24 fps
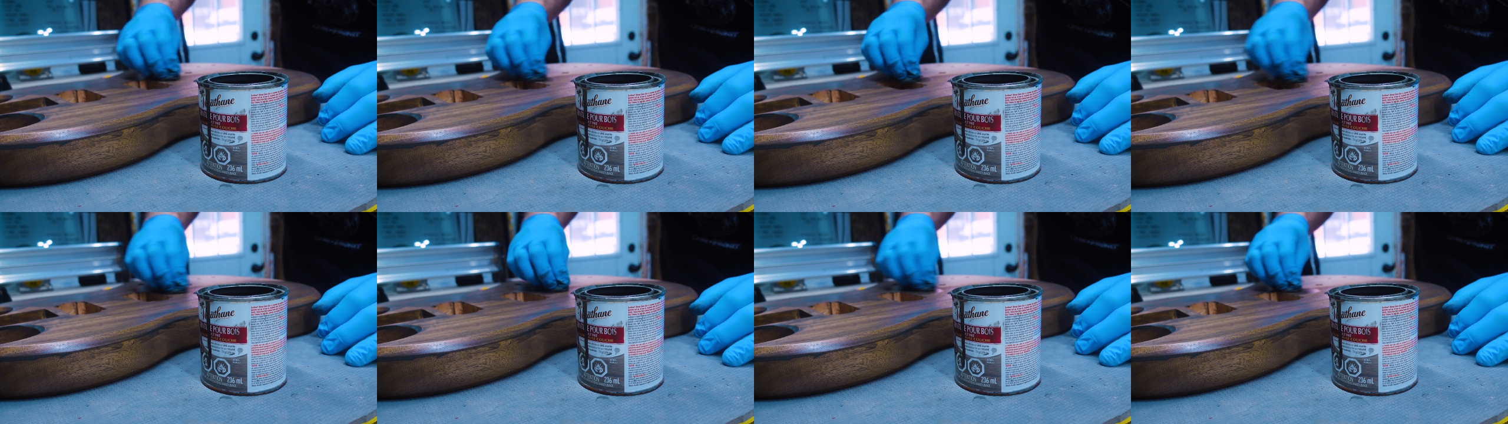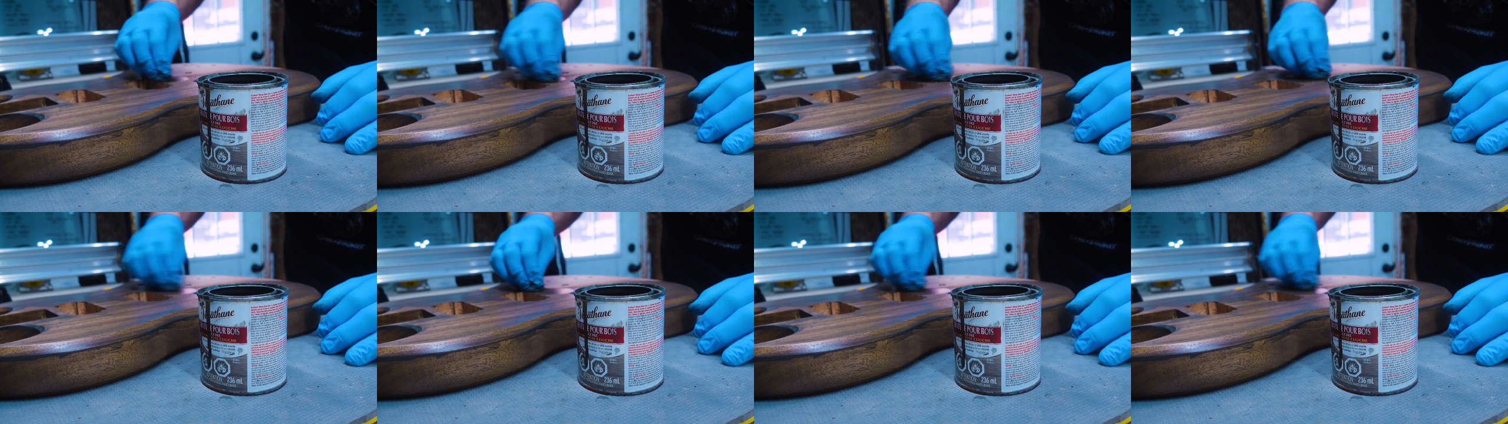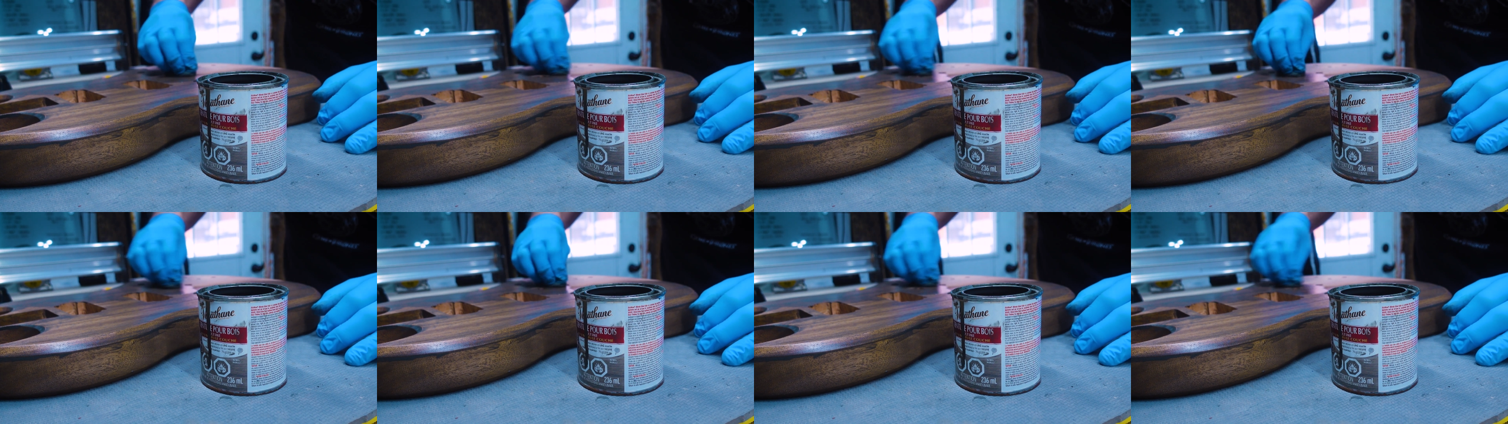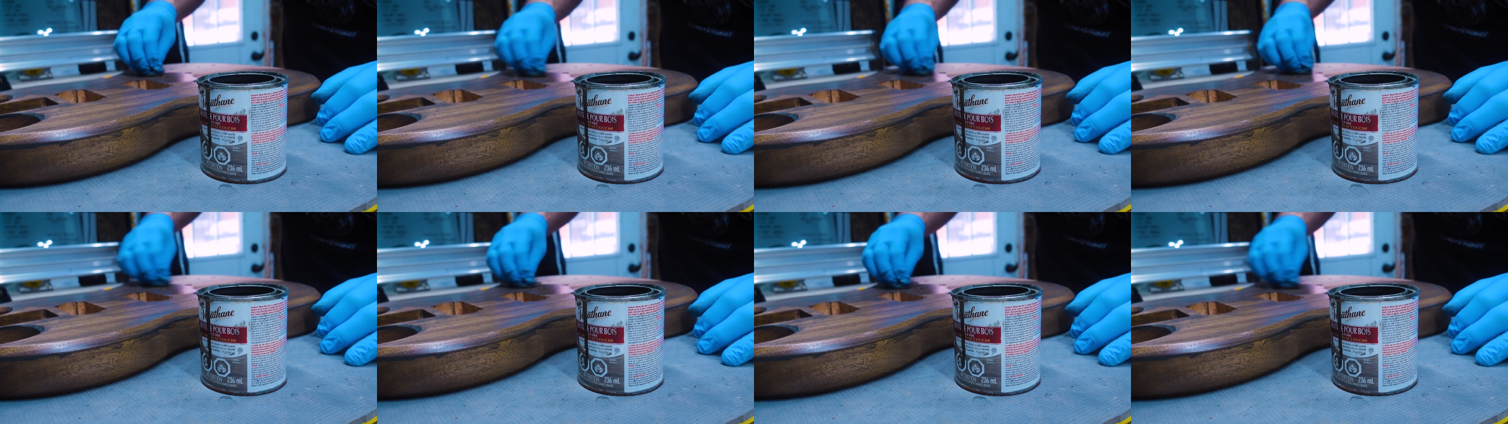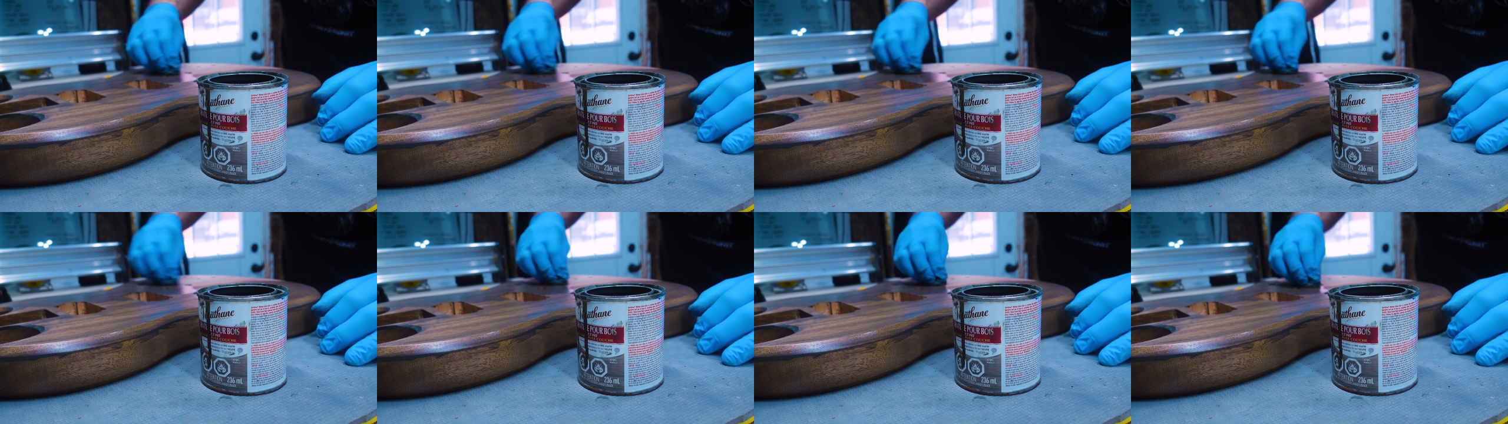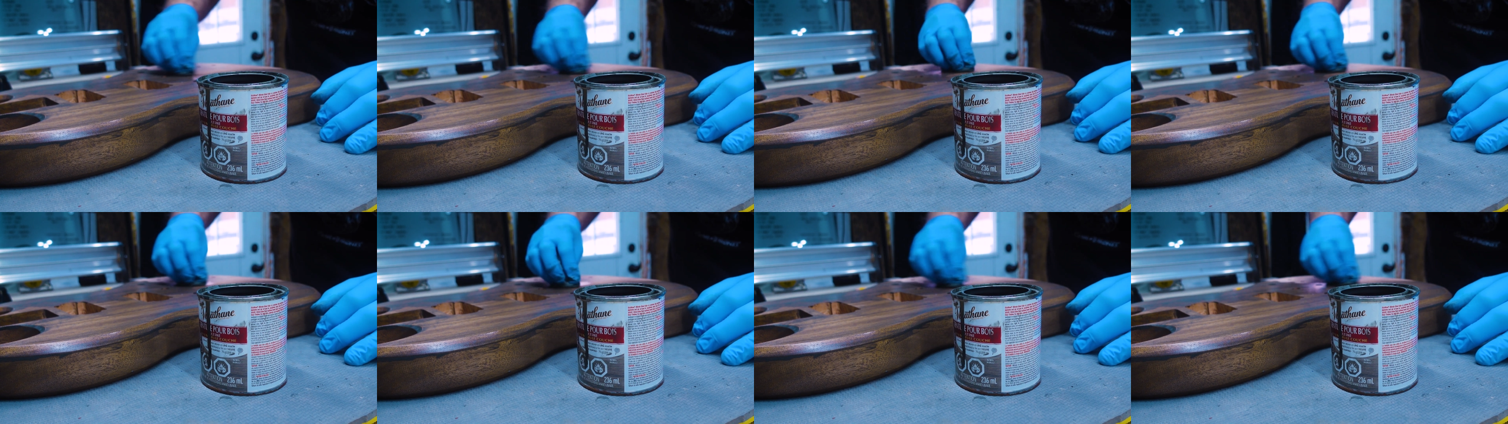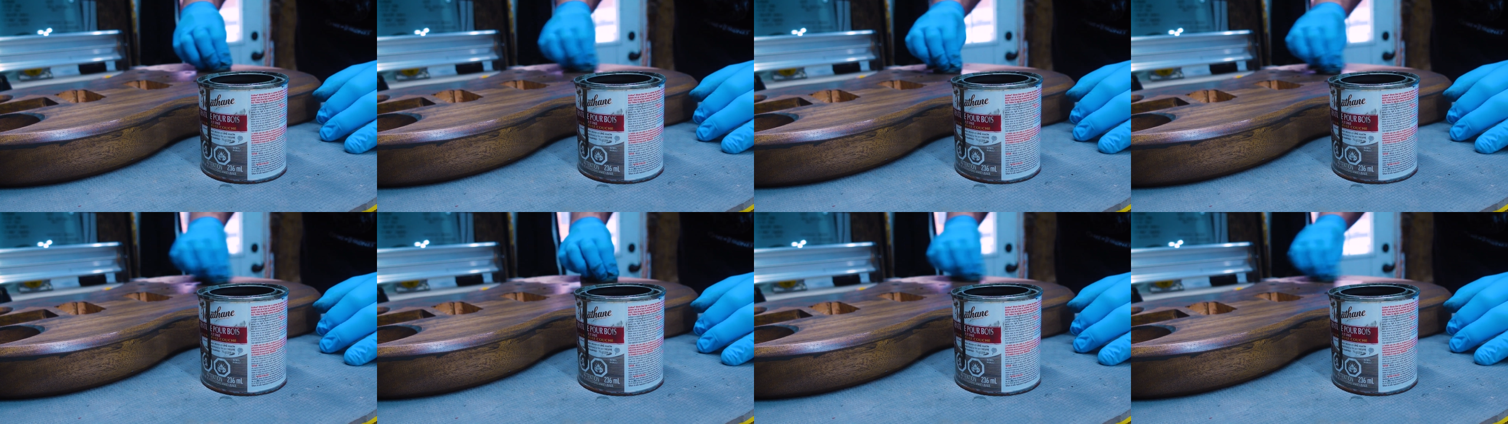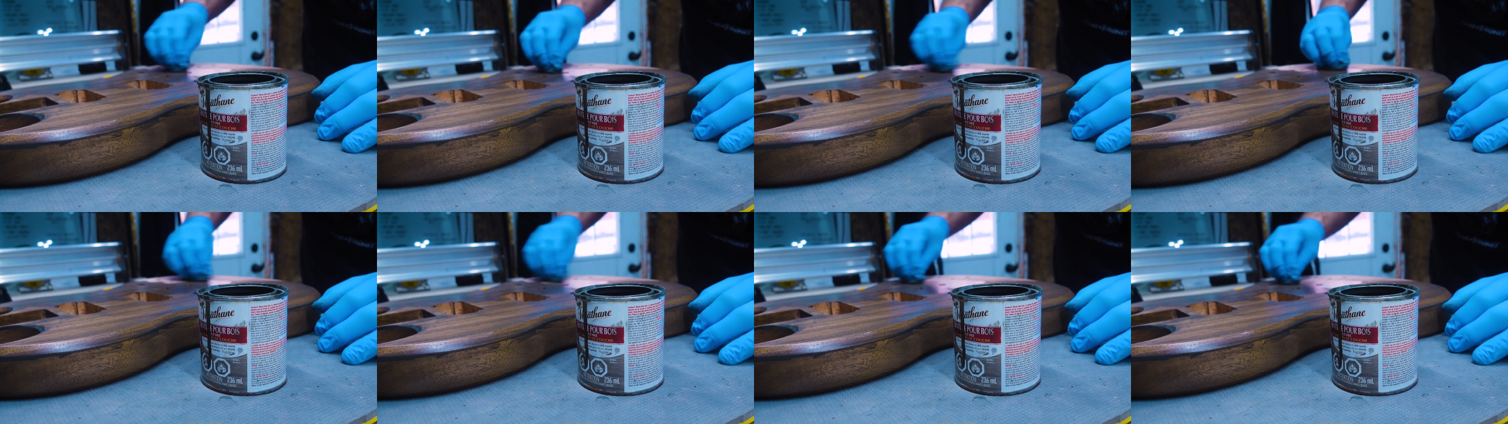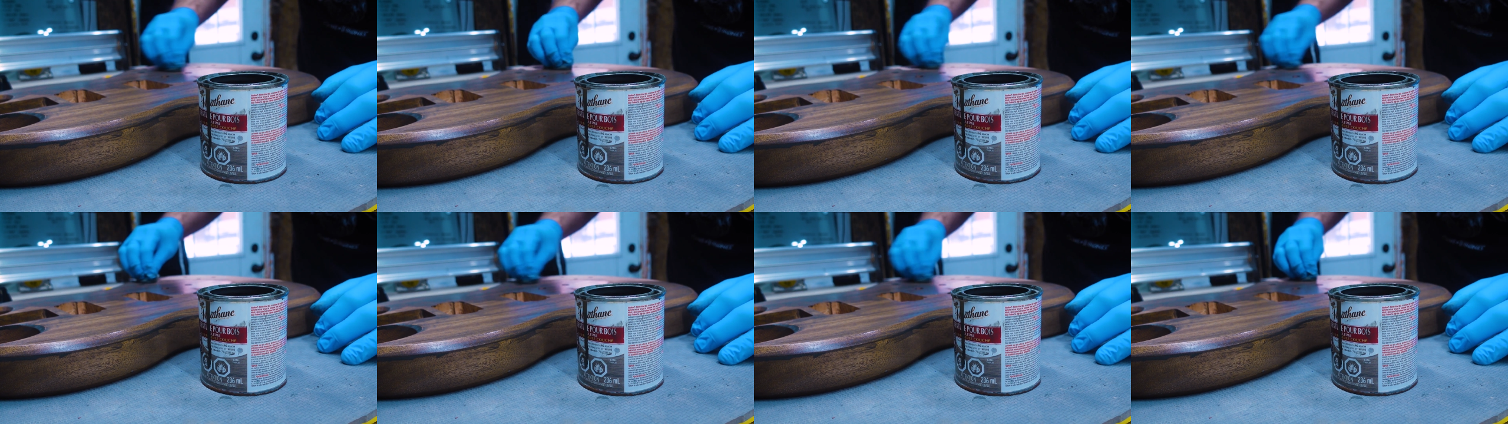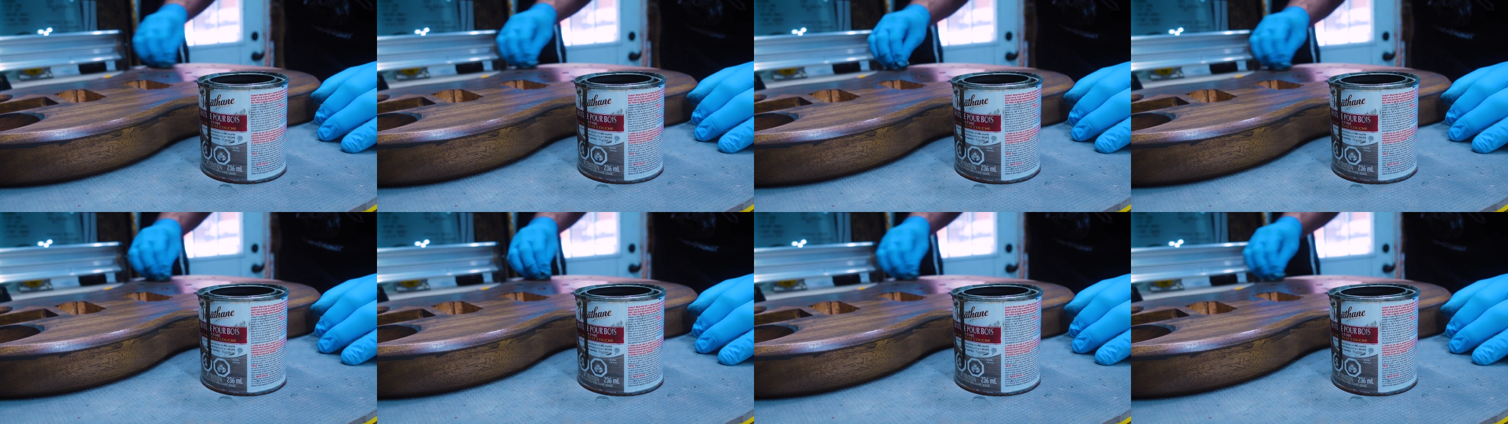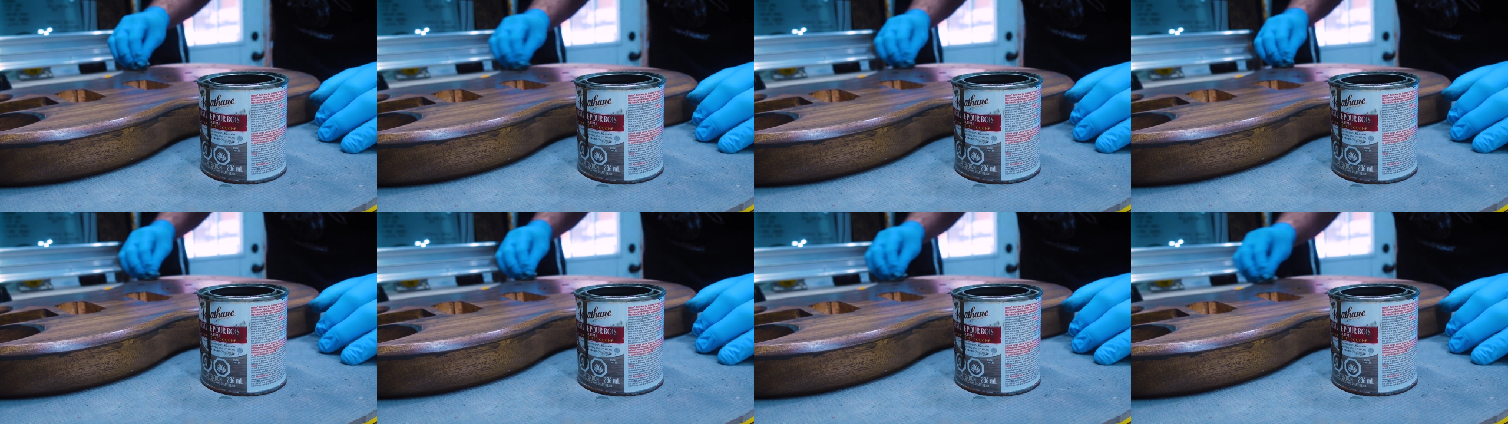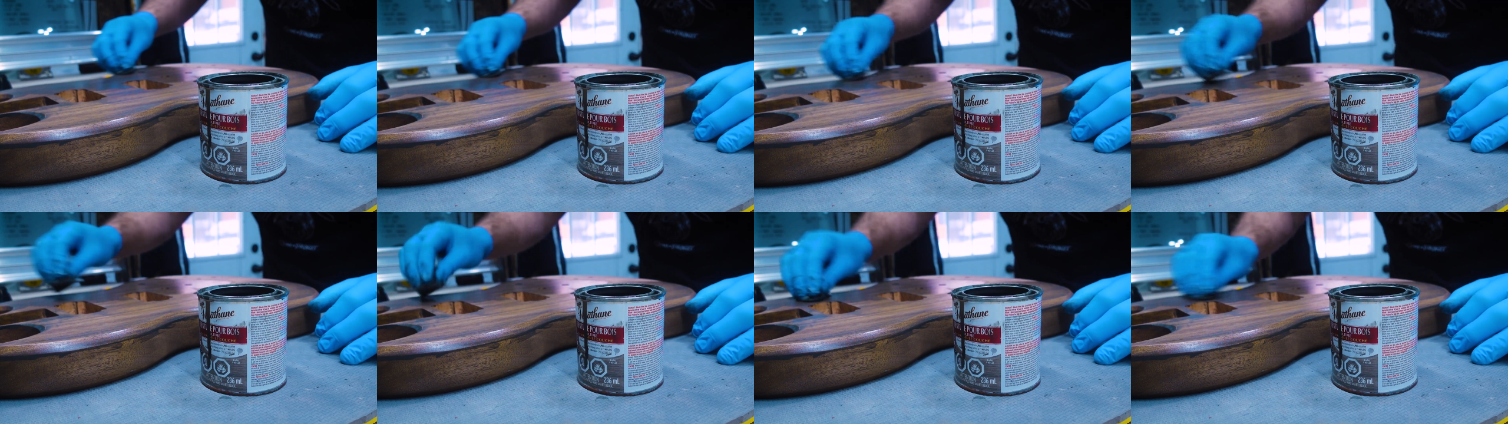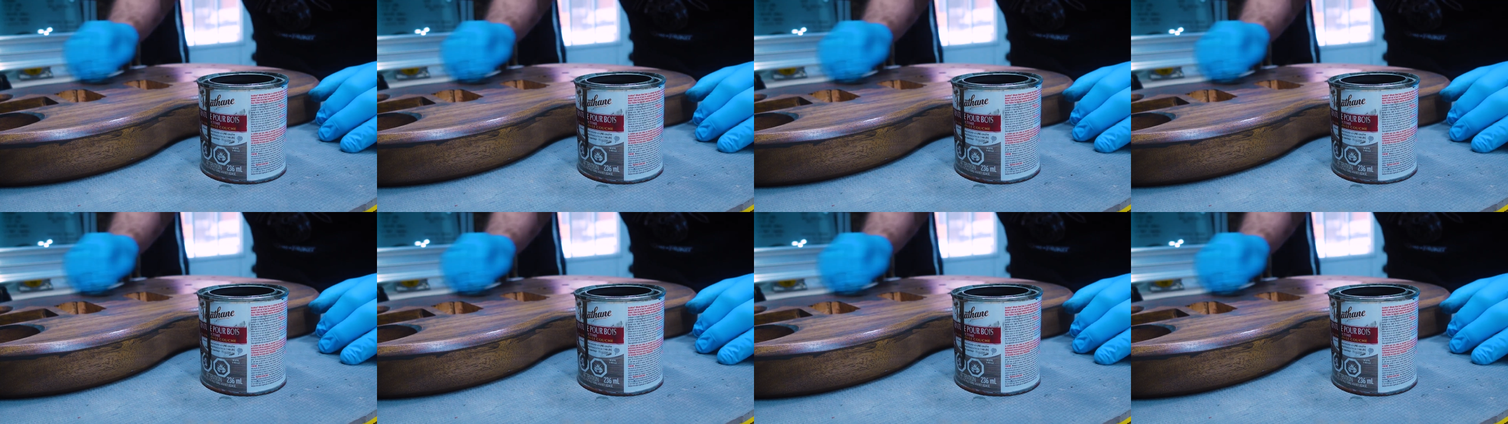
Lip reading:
(no speaker visible)